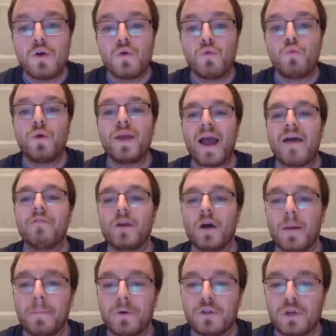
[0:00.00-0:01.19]
we have an
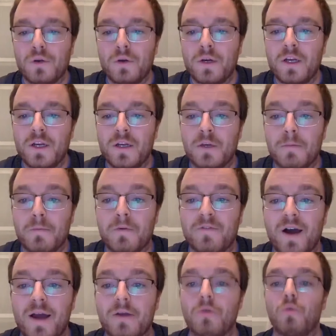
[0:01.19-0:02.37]
opportunity to
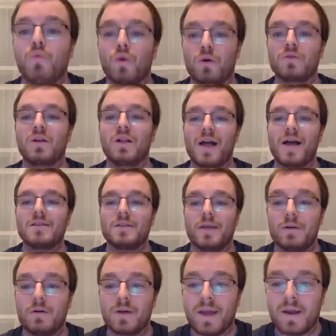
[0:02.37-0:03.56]
provide world-class
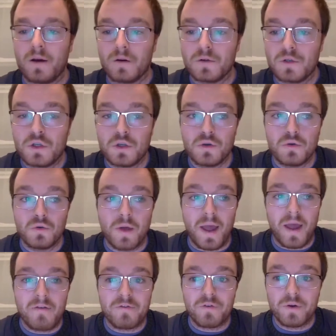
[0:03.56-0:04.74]
dental care to
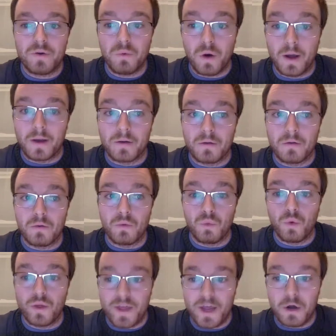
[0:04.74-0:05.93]
everyone
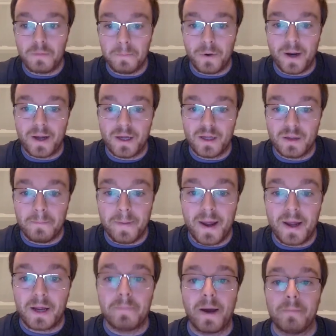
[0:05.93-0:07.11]
without breaking the
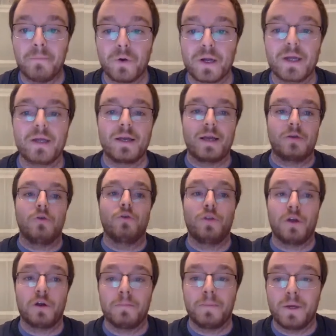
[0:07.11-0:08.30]
bank by bringing dental
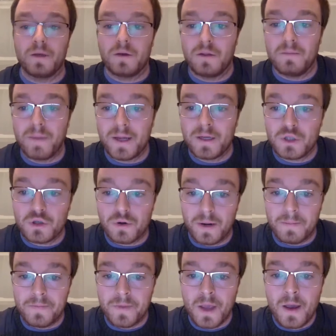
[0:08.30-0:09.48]
therapy into the mainstream.